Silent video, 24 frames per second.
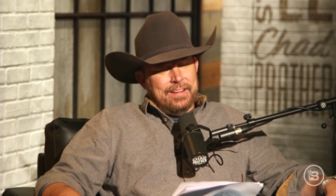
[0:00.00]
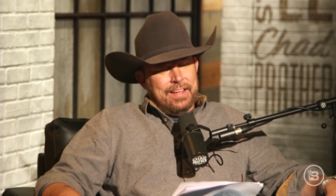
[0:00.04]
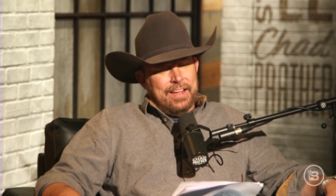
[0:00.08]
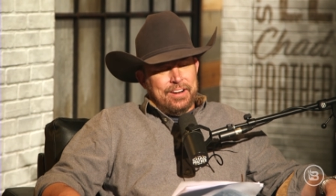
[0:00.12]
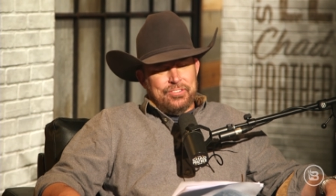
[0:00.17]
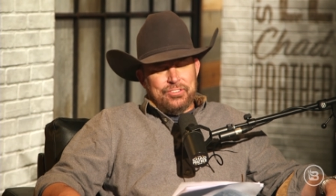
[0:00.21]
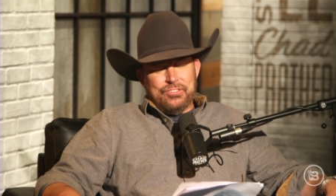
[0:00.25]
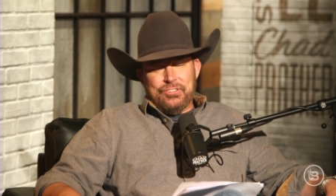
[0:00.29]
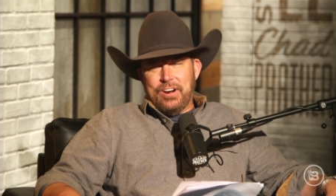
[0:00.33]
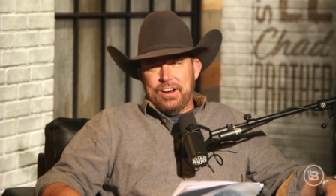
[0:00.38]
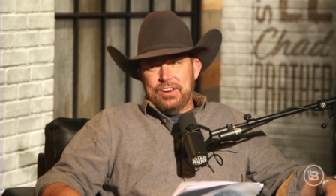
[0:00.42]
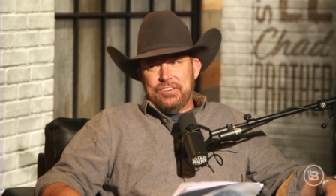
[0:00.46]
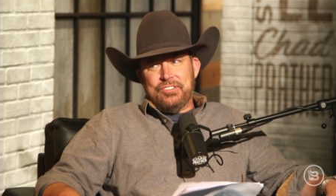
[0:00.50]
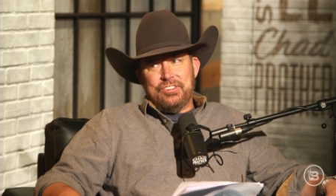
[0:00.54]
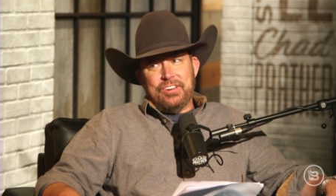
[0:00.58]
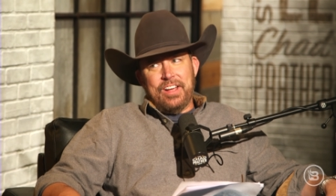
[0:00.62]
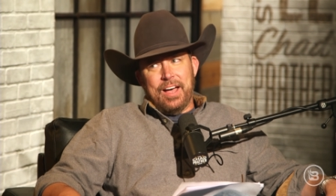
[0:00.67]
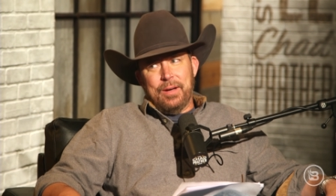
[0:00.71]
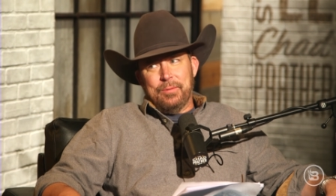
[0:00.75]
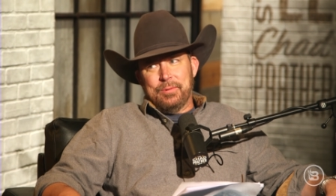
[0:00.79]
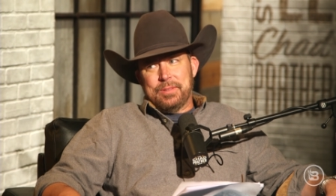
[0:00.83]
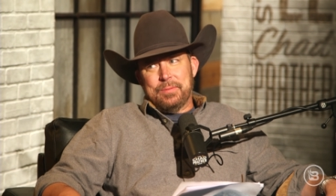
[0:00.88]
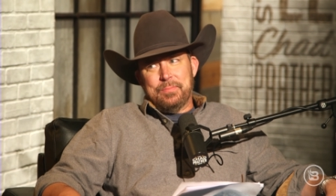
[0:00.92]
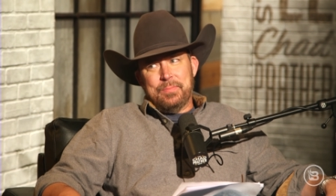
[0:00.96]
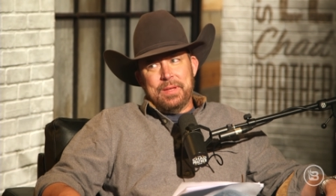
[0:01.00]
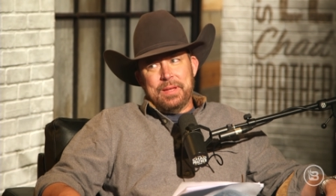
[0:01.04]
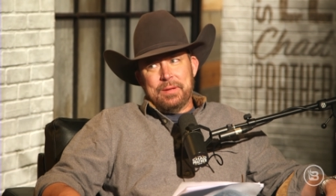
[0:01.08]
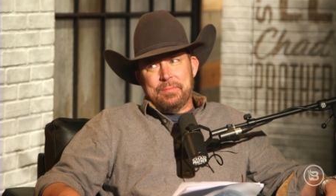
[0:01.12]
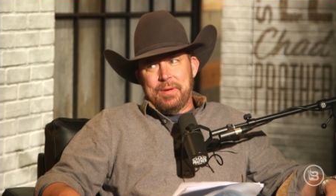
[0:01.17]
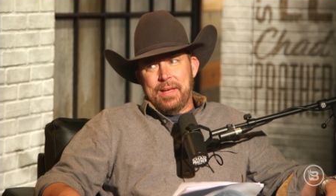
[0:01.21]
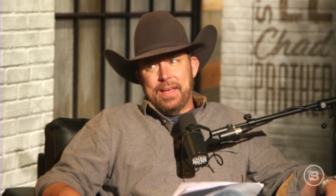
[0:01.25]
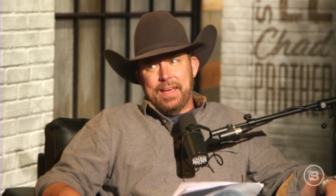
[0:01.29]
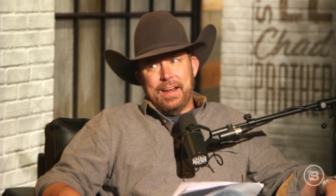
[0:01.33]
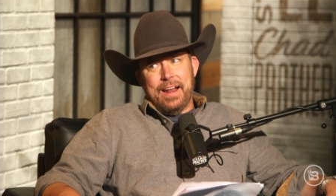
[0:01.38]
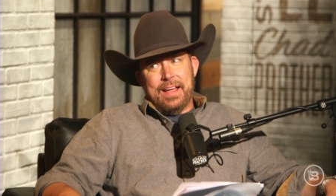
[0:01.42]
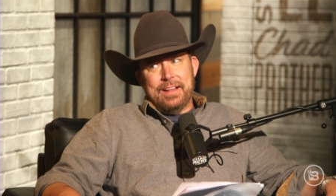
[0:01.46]
I got a straight shot with the big
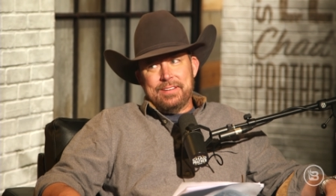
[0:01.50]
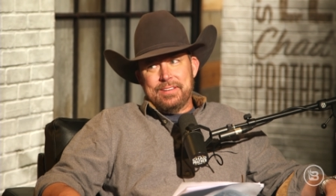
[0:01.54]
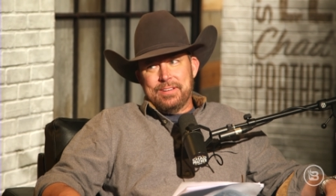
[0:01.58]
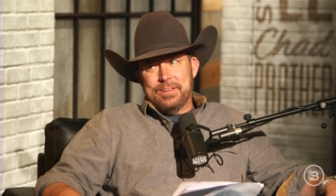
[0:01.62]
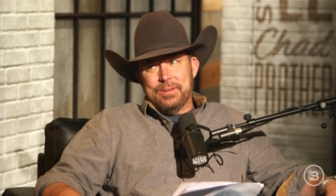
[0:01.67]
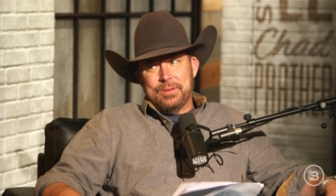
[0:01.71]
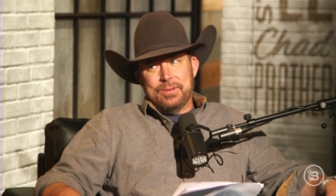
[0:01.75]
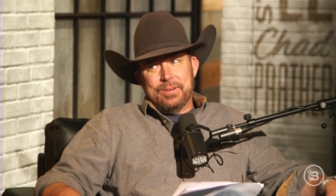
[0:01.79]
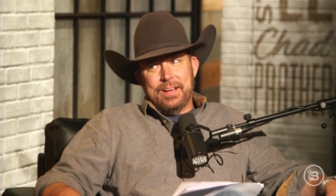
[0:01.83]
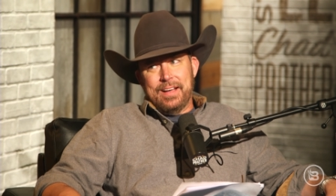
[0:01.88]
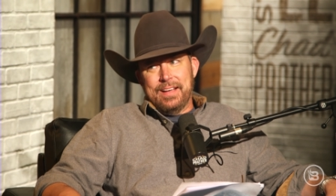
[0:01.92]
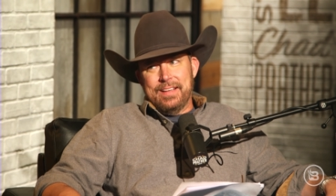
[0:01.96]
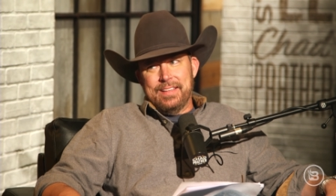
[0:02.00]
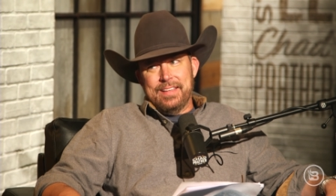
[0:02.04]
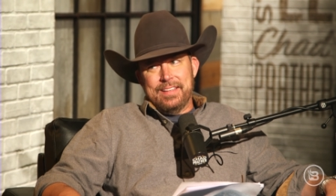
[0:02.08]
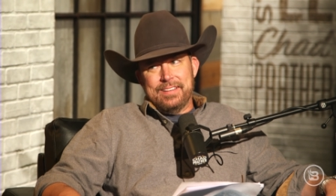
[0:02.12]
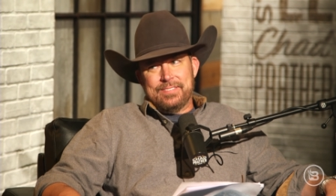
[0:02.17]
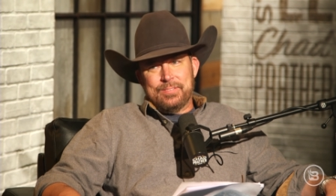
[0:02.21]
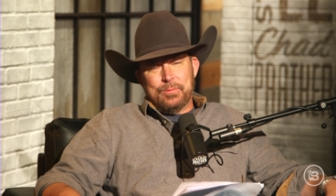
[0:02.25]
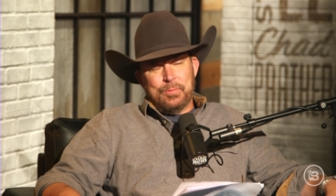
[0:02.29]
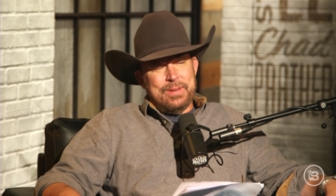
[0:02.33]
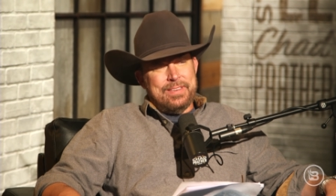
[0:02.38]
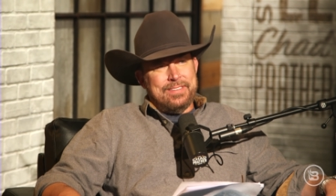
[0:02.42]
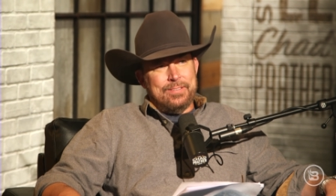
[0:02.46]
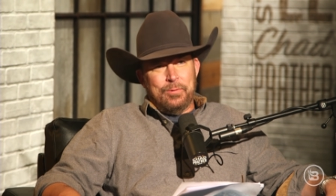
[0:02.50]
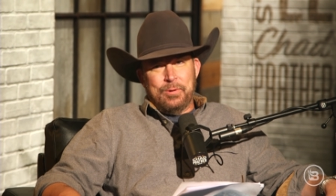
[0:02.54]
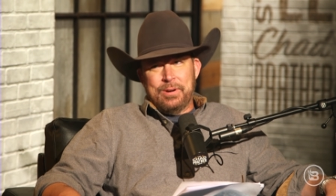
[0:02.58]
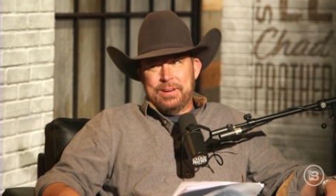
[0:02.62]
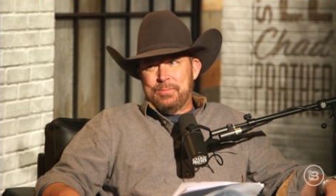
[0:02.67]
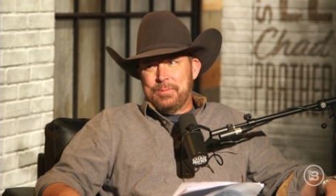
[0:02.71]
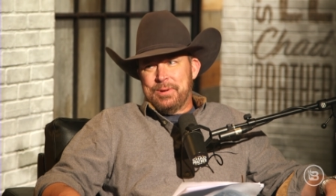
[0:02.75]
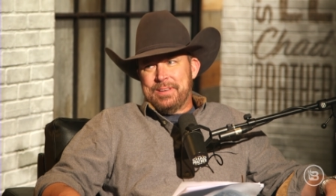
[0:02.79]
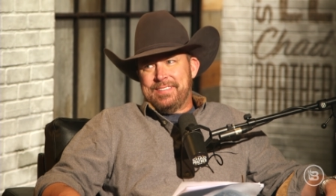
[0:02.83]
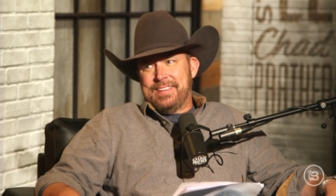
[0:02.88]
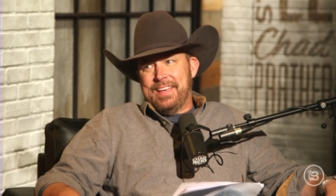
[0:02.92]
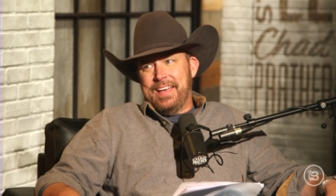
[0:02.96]
man. I do. Yep. I, it's we,
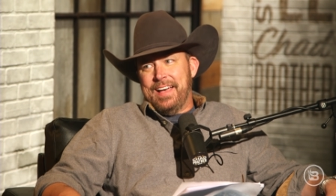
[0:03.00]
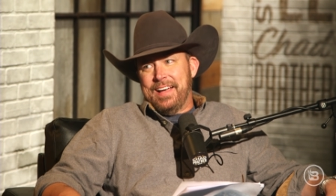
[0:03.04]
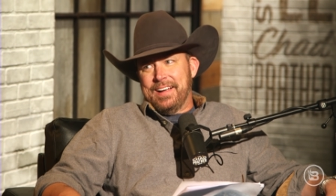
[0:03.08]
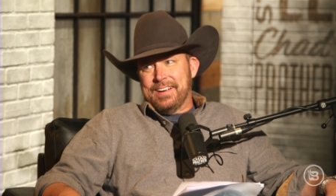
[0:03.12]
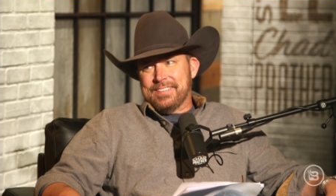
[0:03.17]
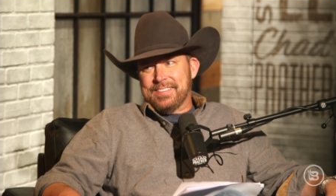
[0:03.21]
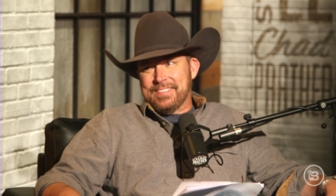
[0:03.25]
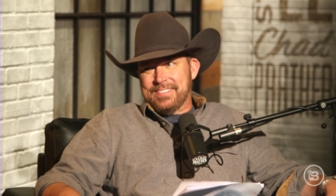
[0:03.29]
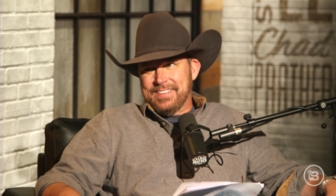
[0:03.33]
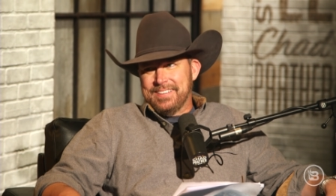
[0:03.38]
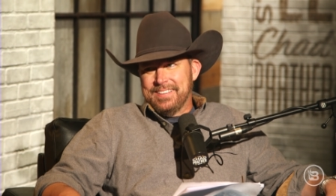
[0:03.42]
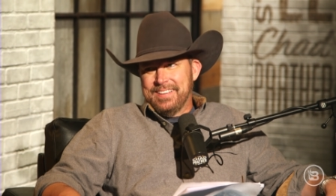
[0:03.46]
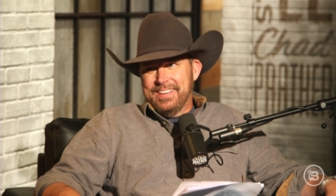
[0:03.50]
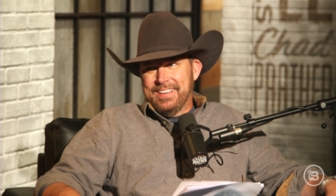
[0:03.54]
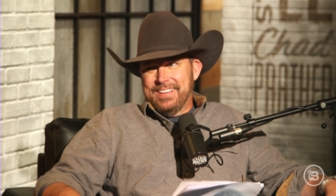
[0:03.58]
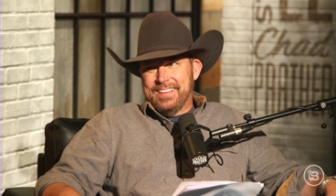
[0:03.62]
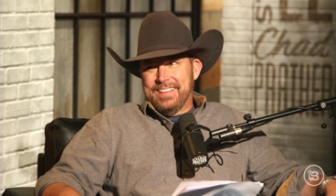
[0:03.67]
we, we text.